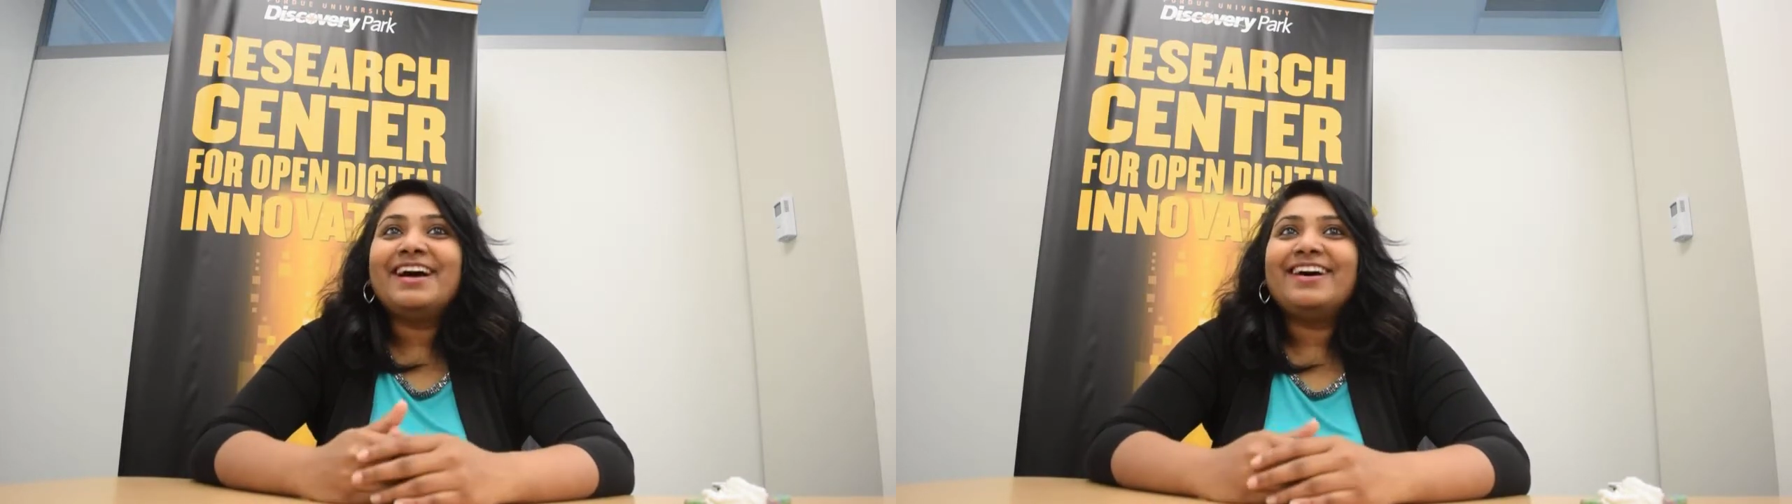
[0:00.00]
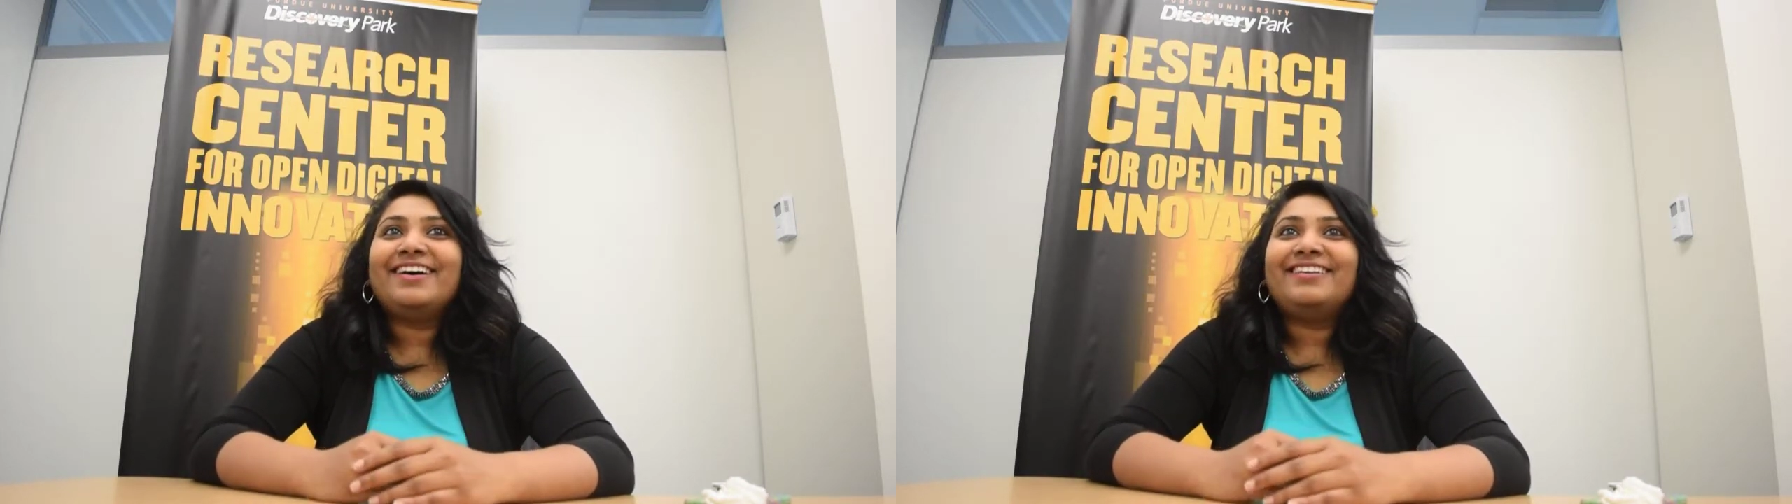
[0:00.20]

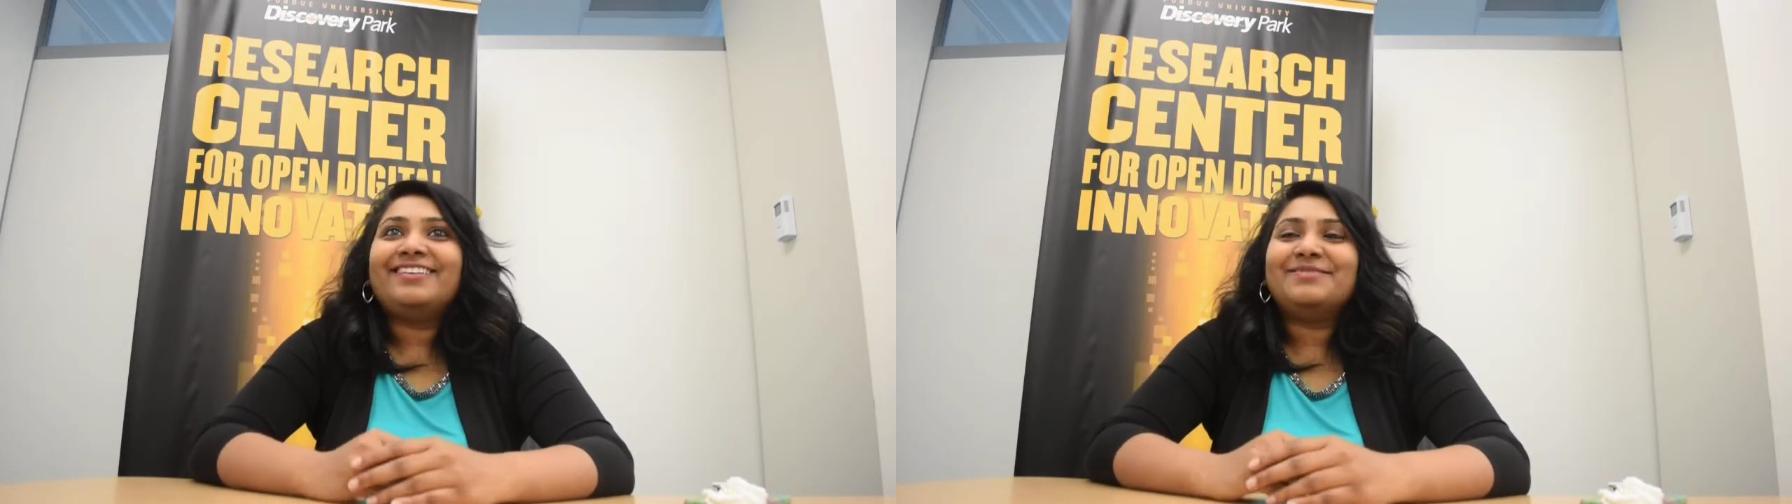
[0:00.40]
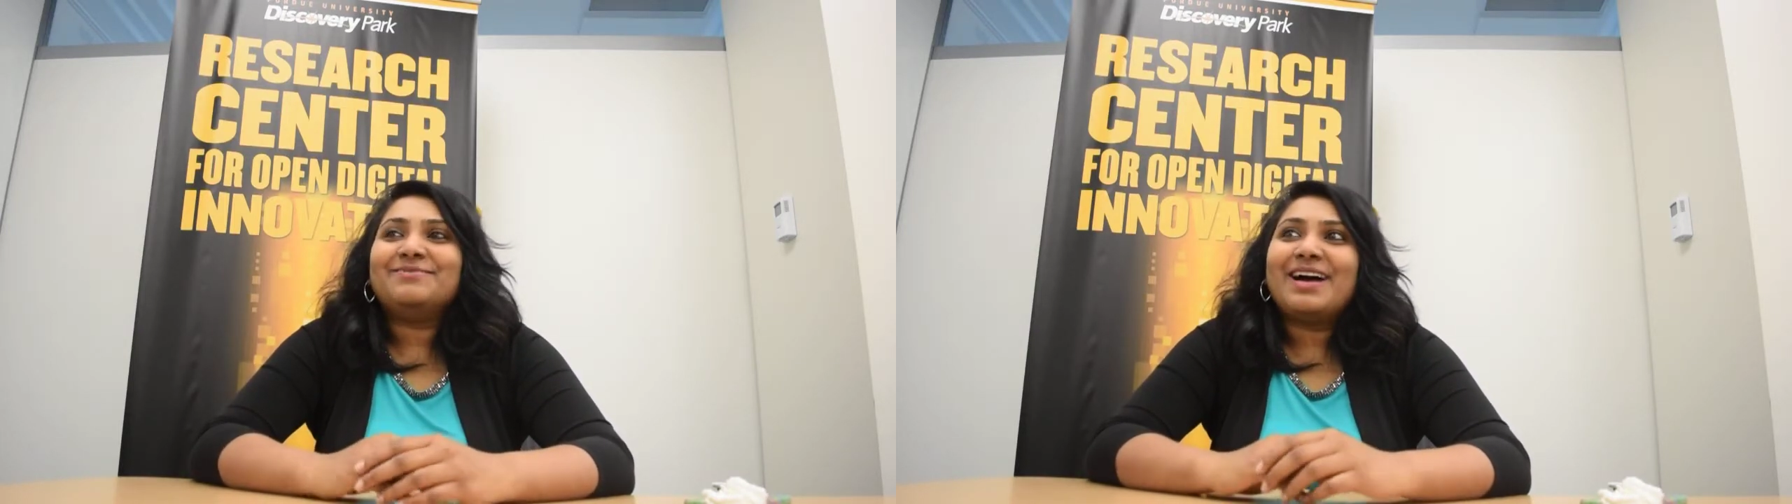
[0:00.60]

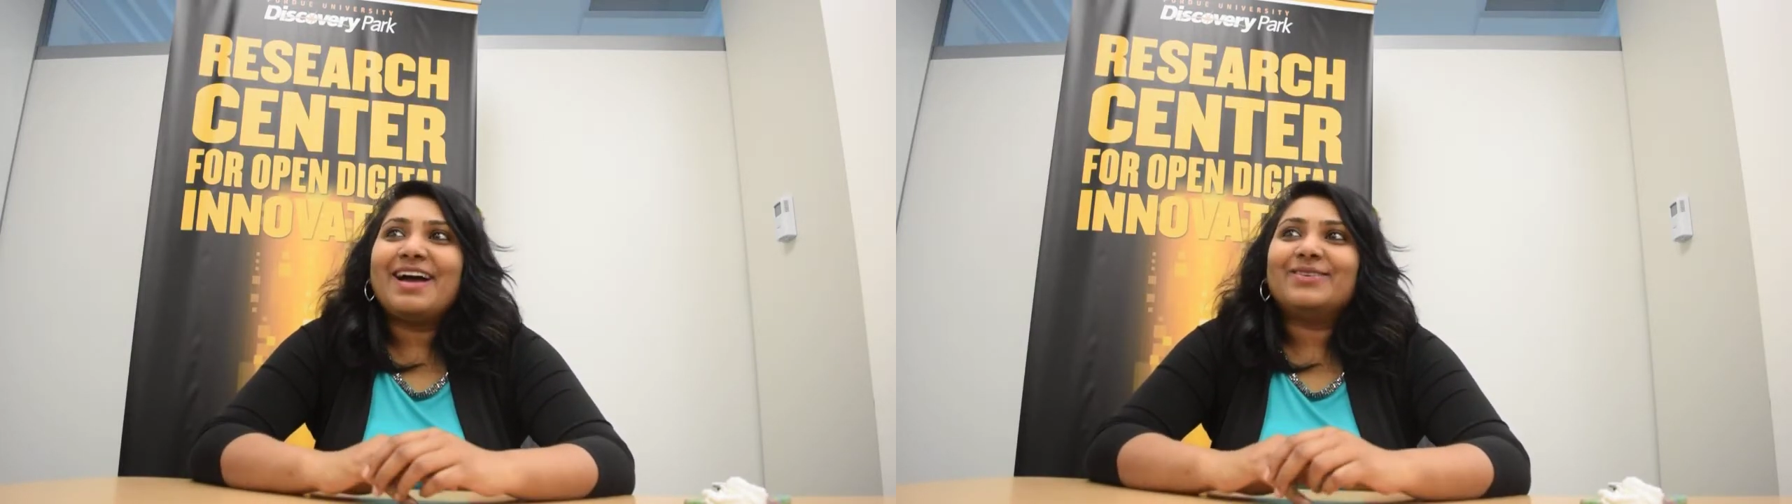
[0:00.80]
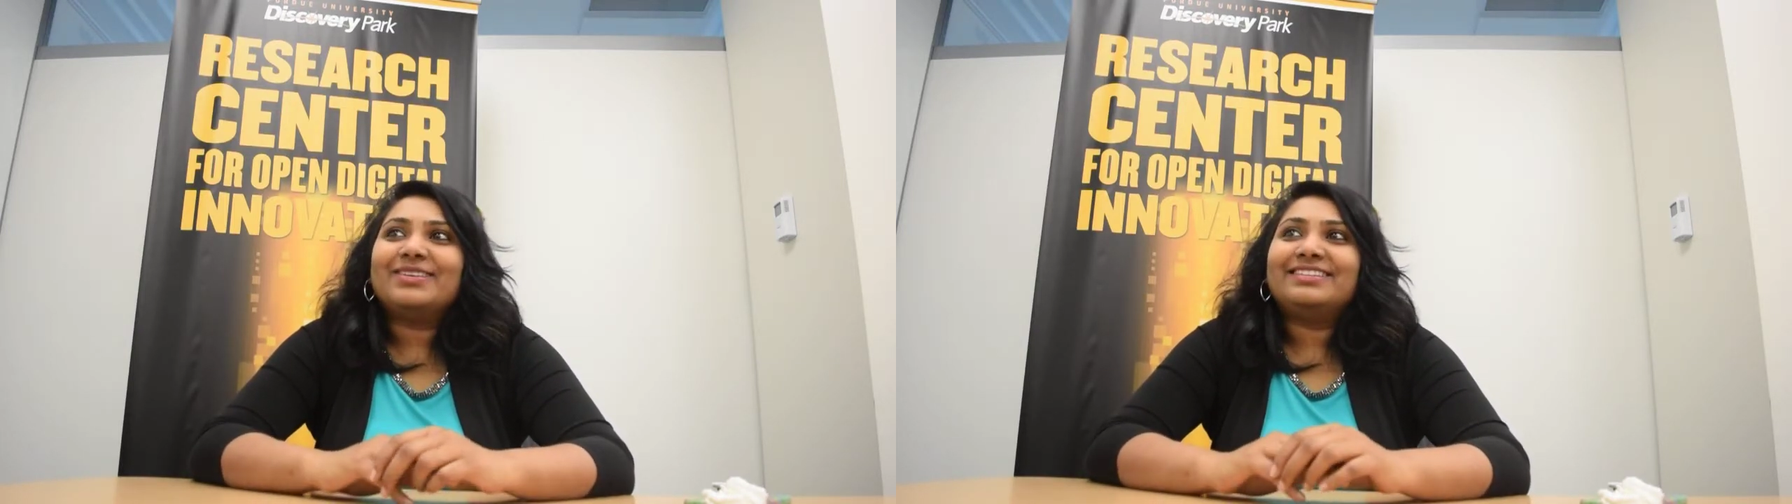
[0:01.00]

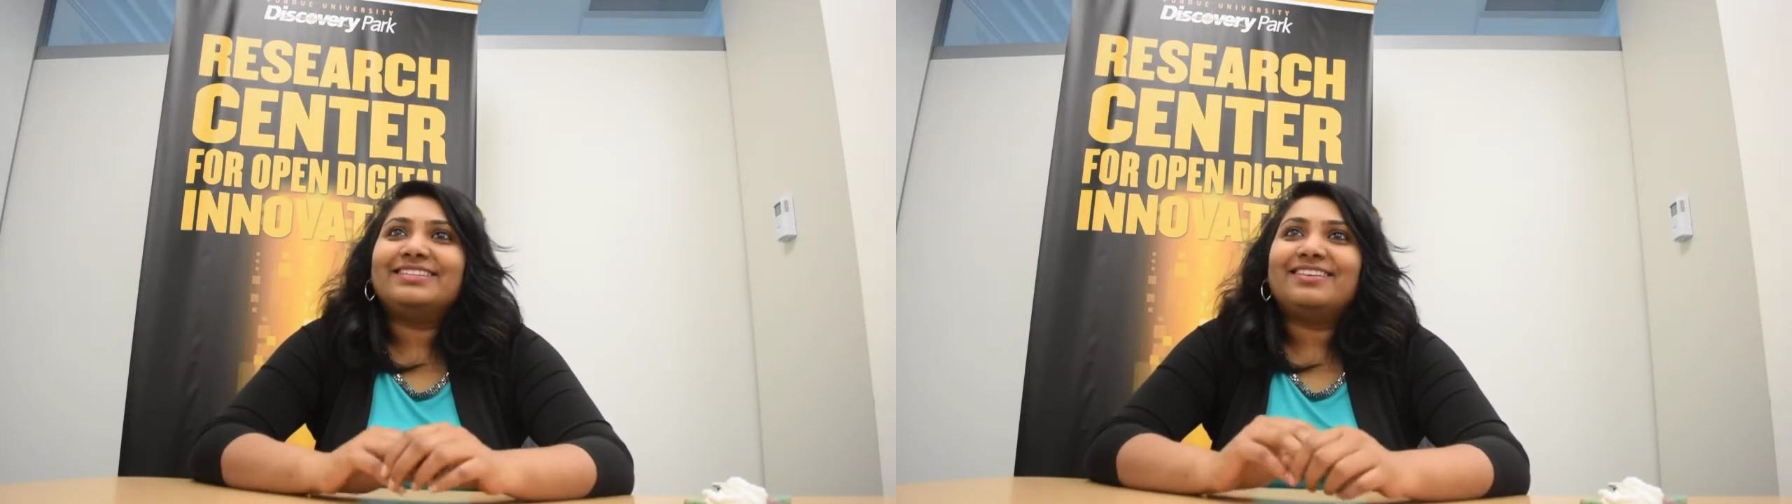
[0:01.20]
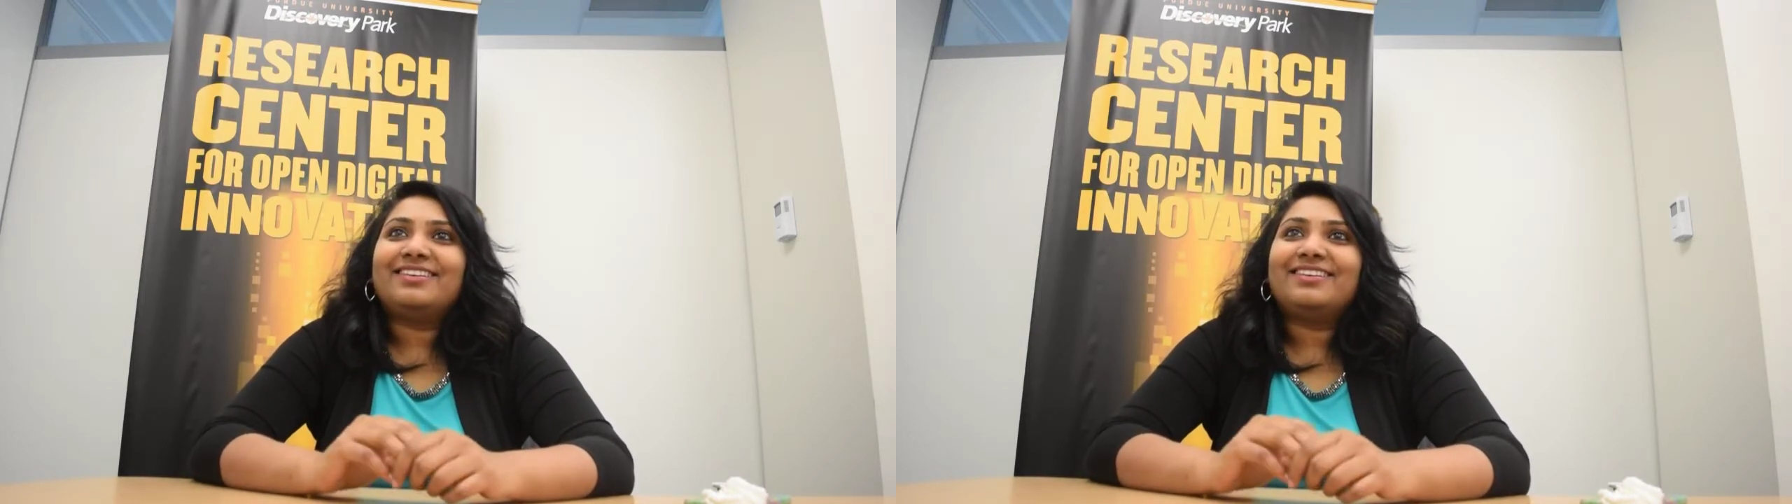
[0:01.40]
I would